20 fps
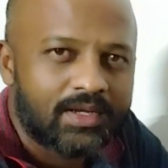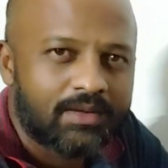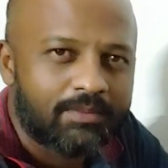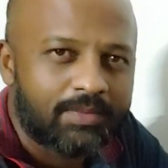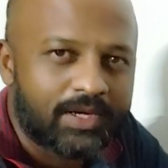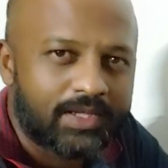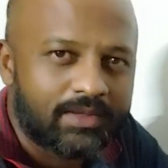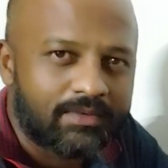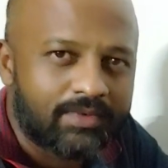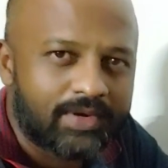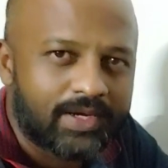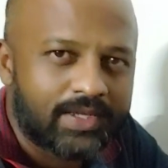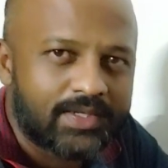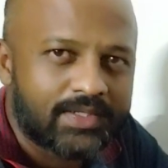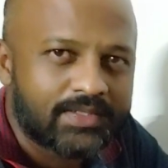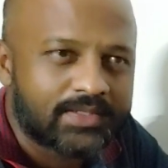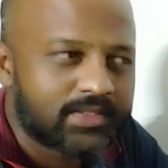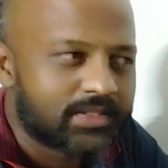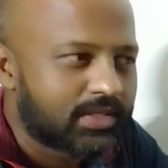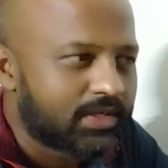by the
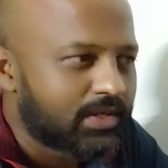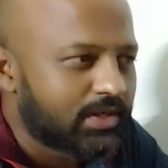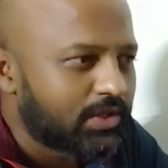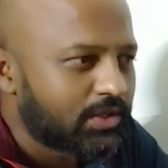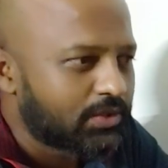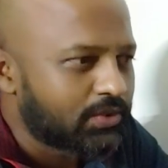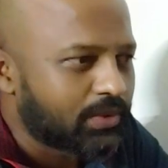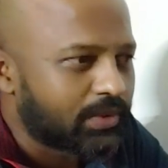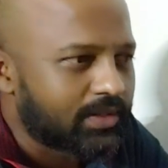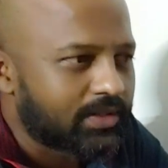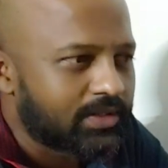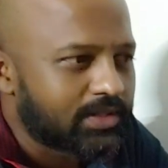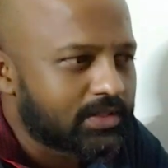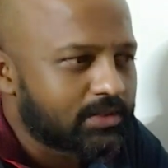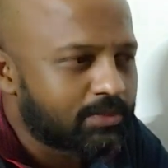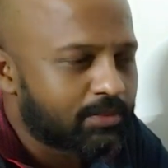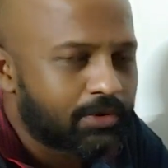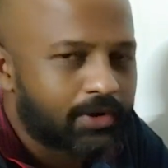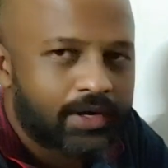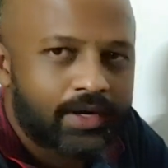virus. So at
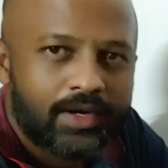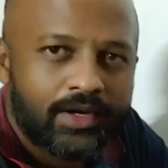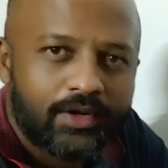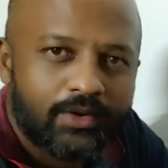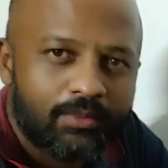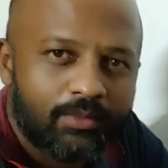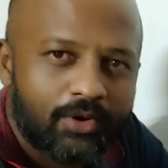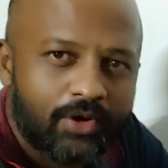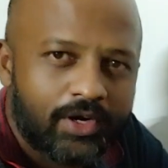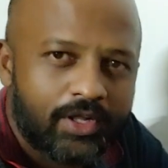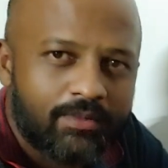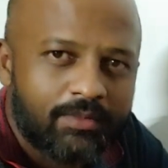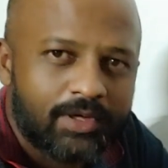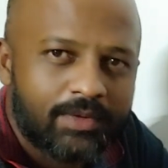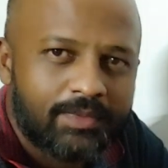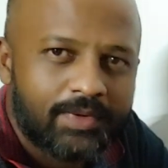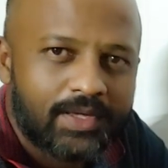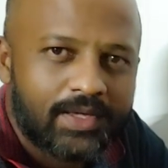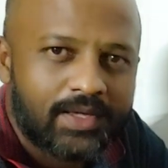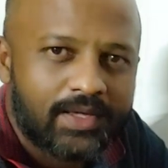this point, your body
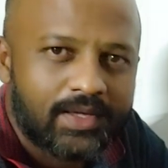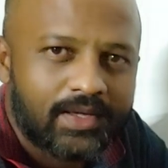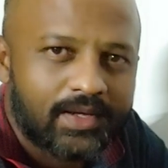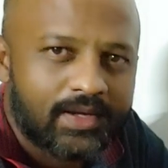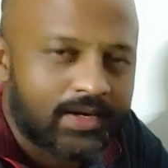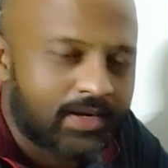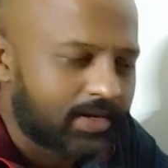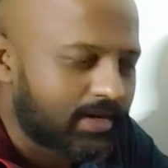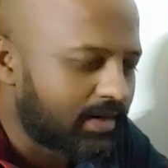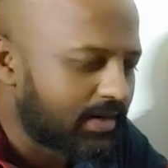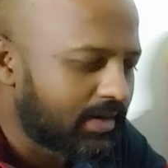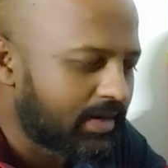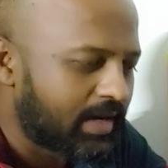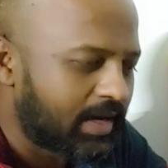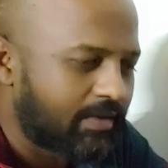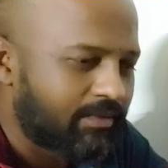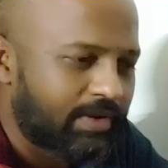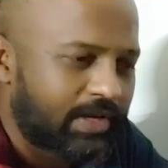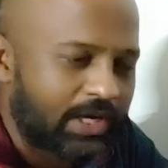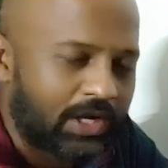may be
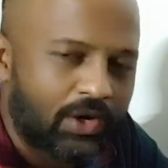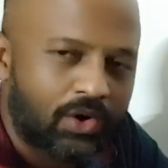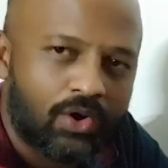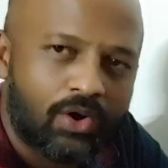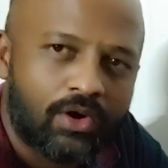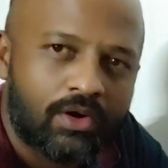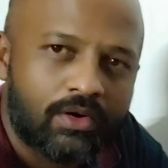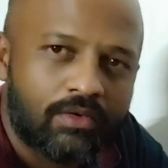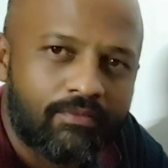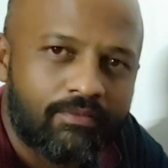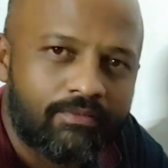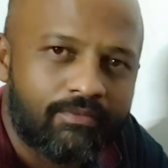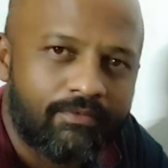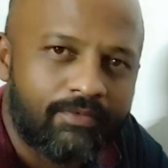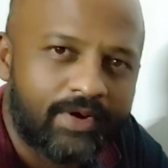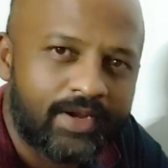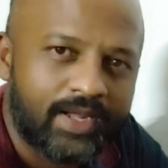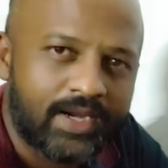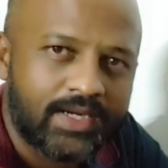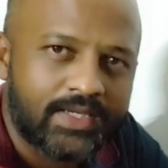having a lot of
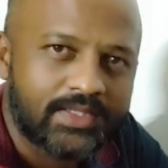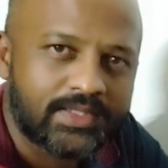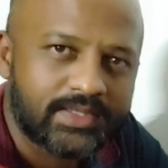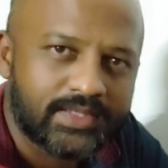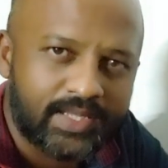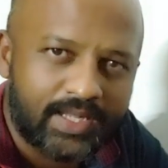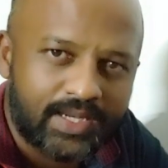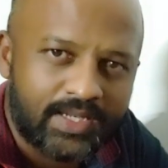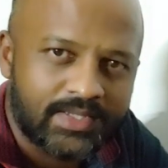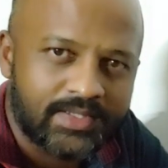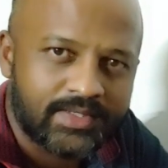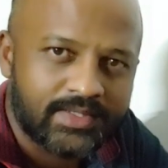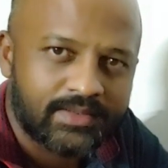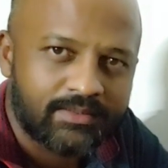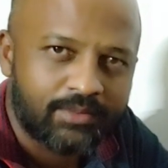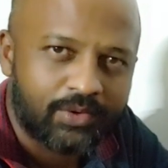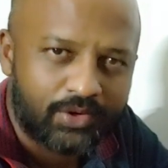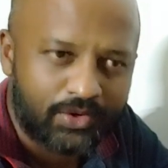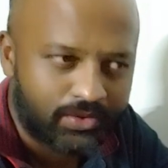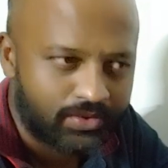dead cells
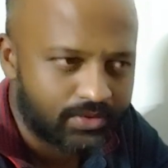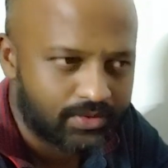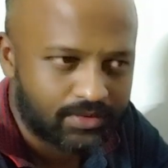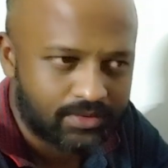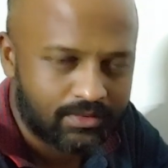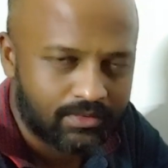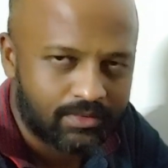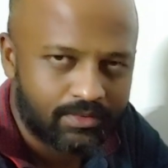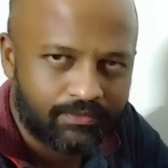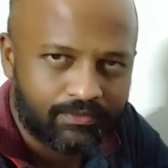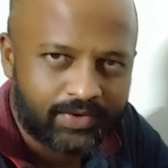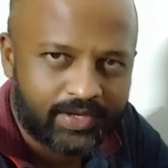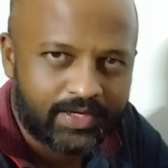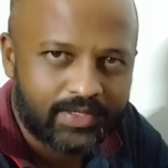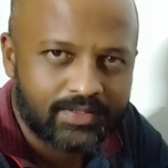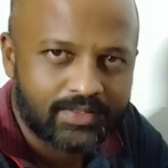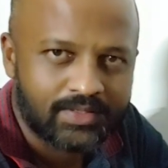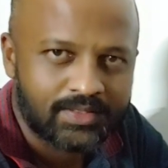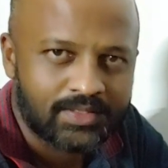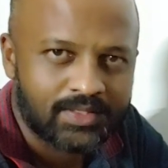because
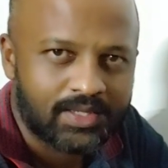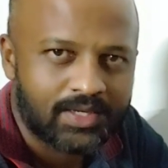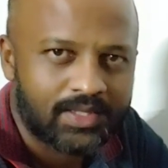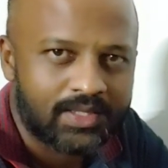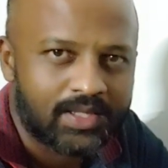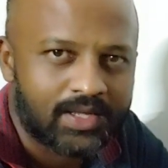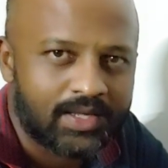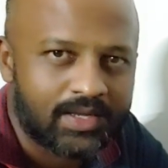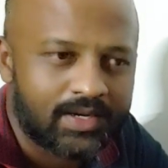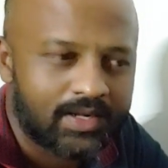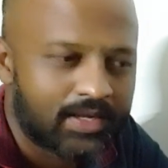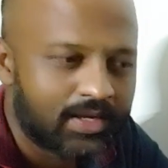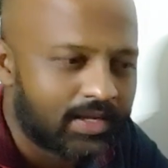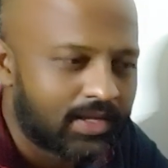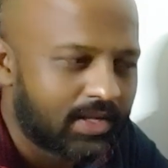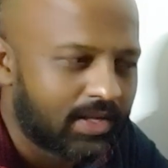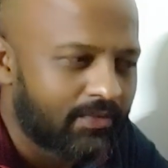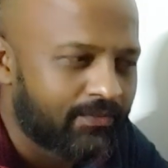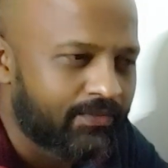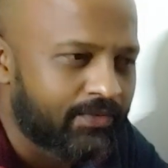viruses are there.
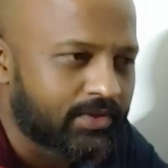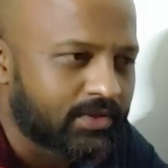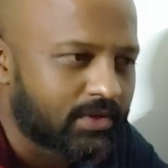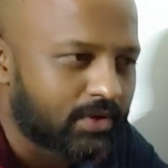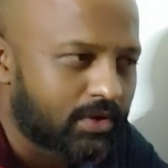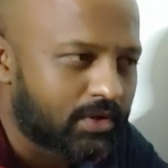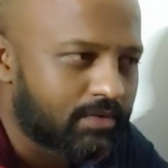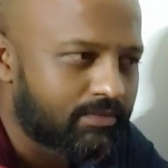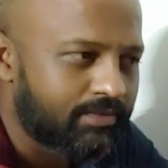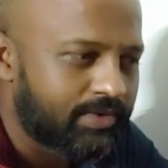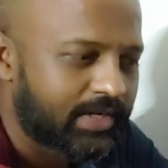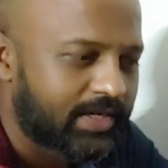There's a lot of